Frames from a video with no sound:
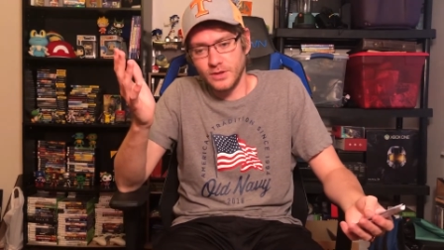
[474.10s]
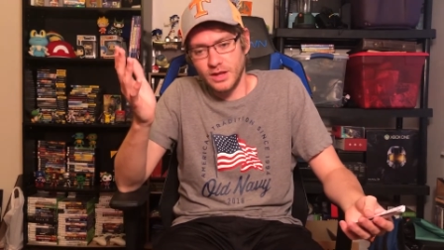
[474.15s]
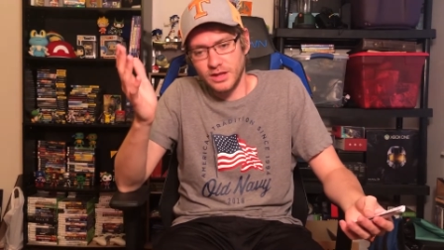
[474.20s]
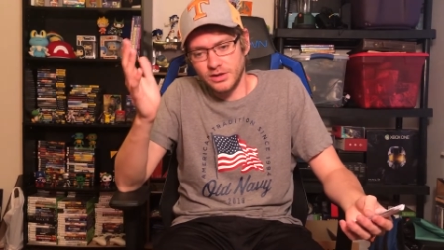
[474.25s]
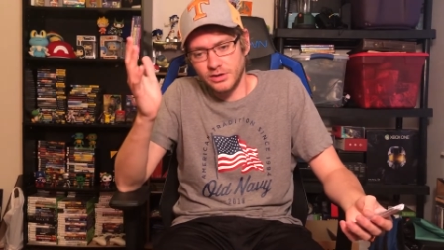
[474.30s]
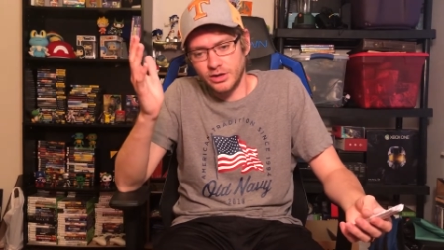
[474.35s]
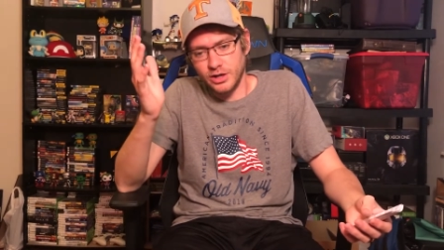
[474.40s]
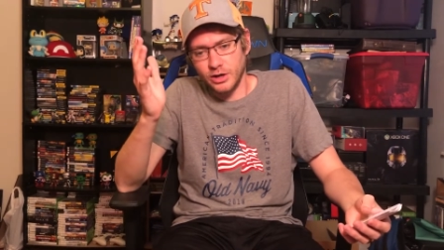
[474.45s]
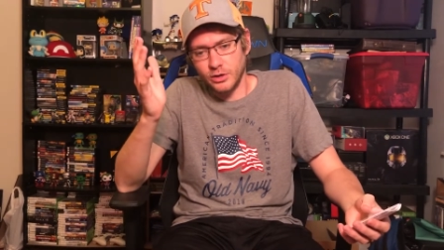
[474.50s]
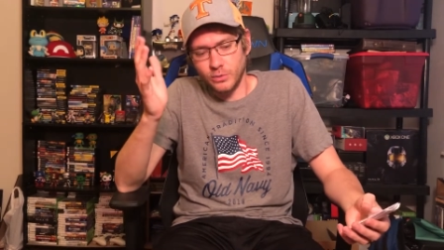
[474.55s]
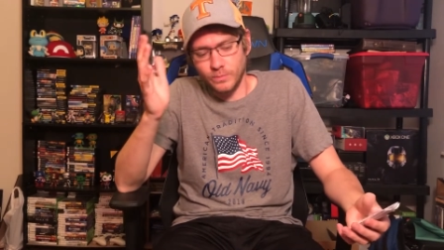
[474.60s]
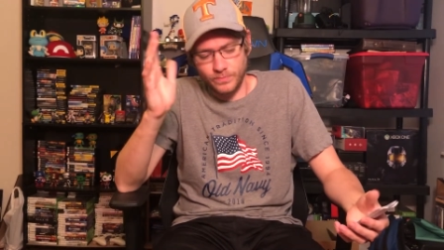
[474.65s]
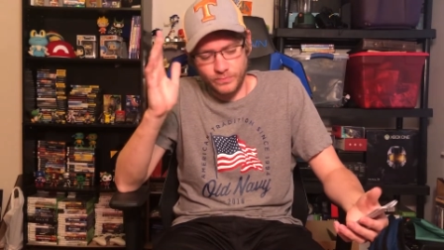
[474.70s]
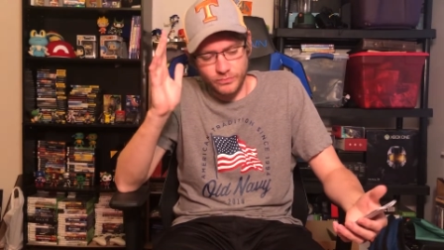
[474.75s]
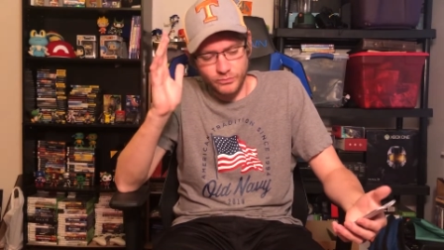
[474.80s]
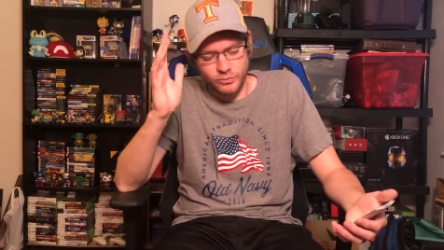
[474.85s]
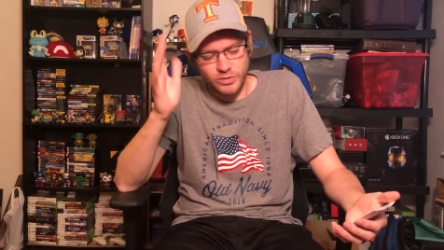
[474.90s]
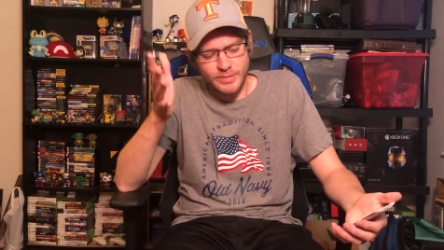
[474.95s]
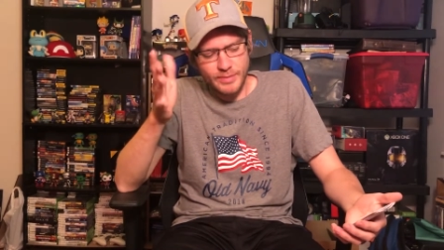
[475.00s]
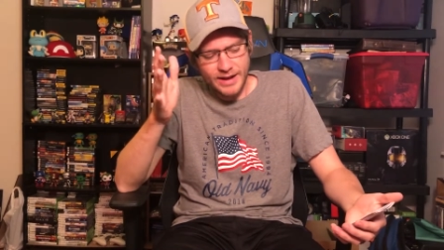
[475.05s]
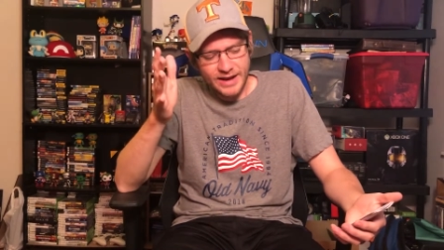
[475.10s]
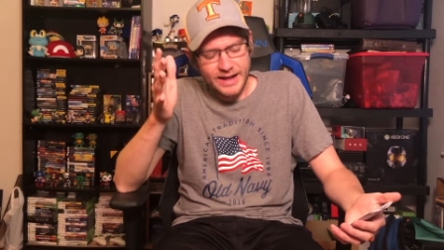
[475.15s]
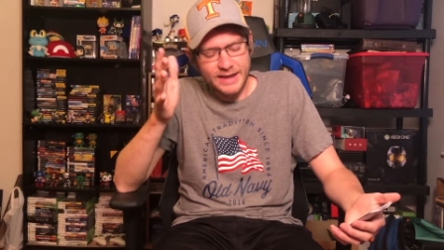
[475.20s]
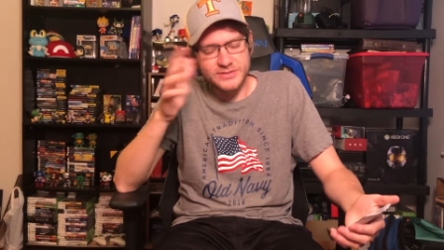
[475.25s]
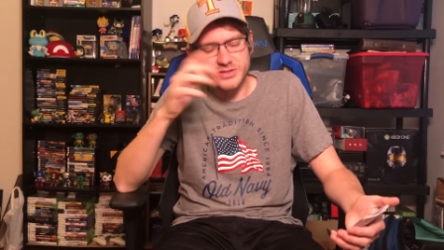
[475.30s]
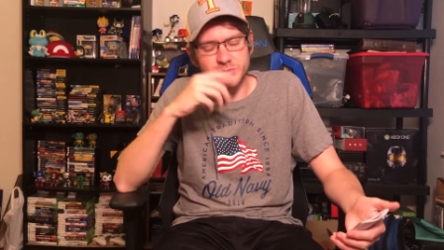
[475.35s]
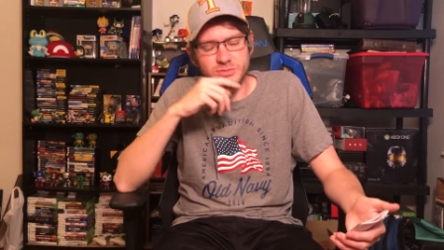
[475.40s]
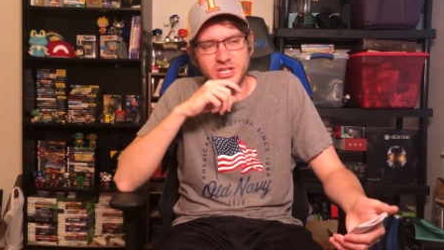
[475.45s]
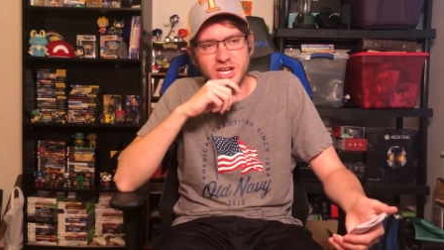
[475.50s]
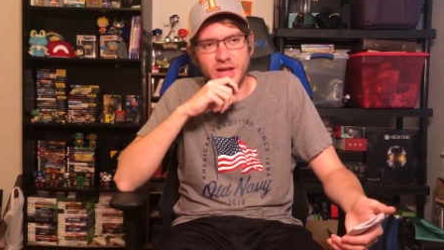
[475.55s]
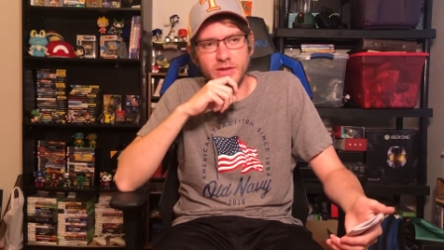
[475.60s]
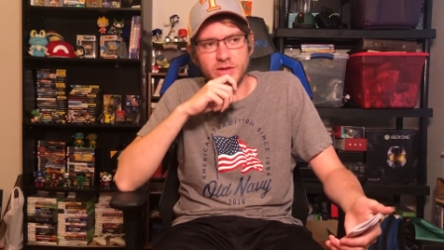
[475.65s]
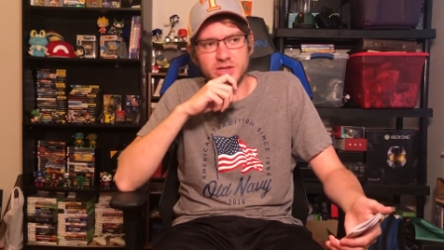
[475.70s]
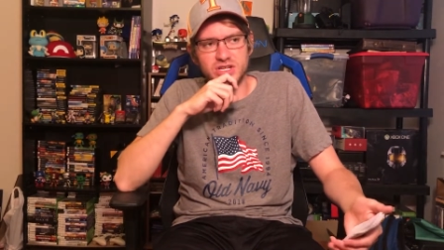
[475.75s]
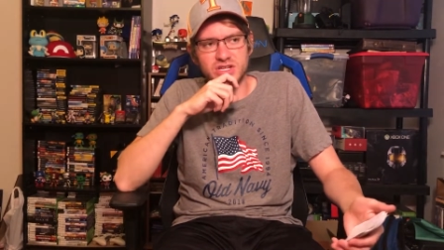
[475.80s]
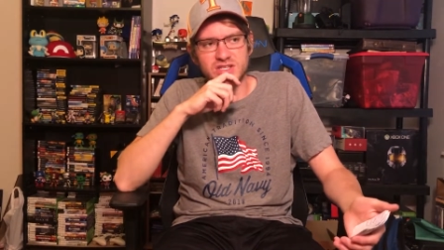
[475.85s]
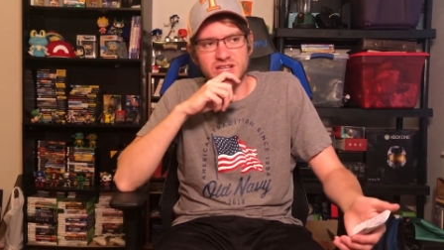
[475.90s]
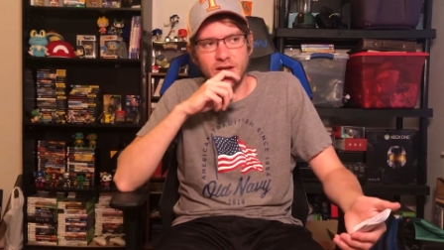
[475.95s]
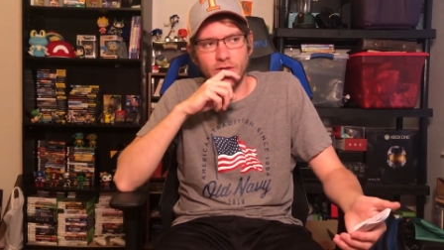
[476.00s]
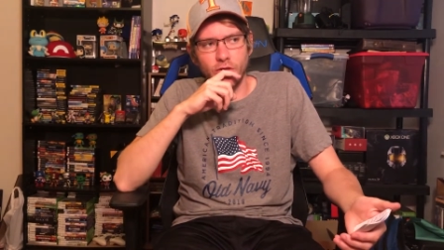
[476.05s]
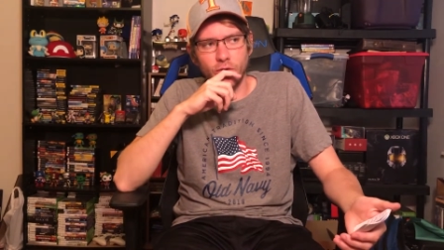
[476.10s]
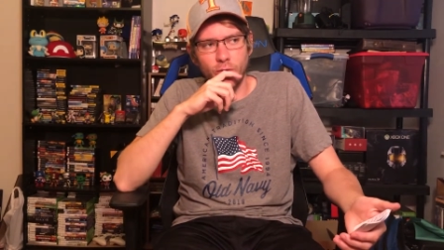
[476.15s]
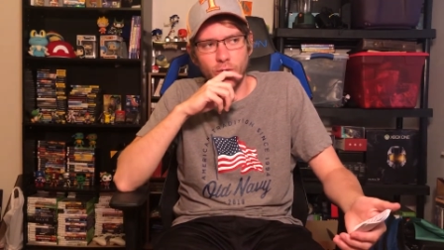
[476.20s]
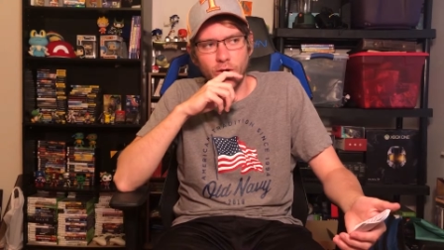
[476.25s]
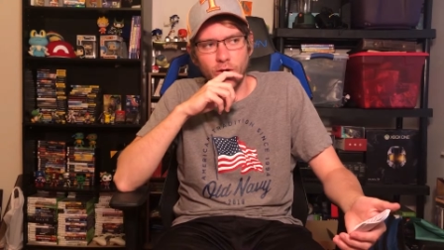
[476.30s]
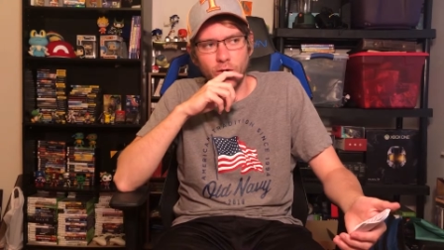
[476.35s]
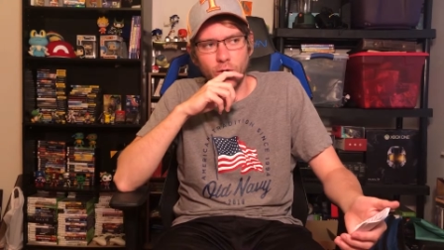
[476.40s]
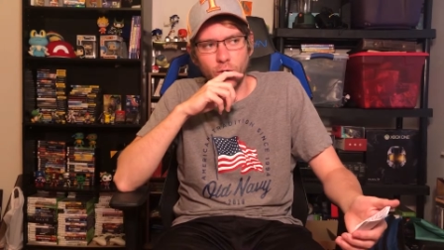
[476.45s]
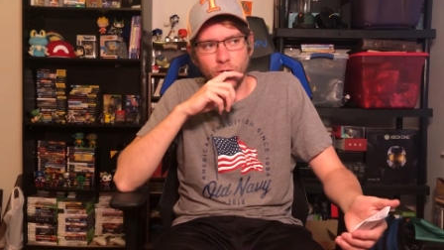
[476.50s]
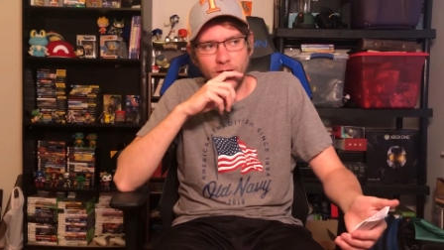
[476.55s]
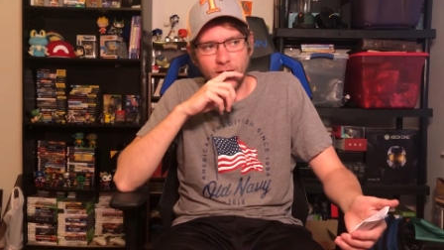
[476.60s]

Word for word: you know, we might have some challenges down the road.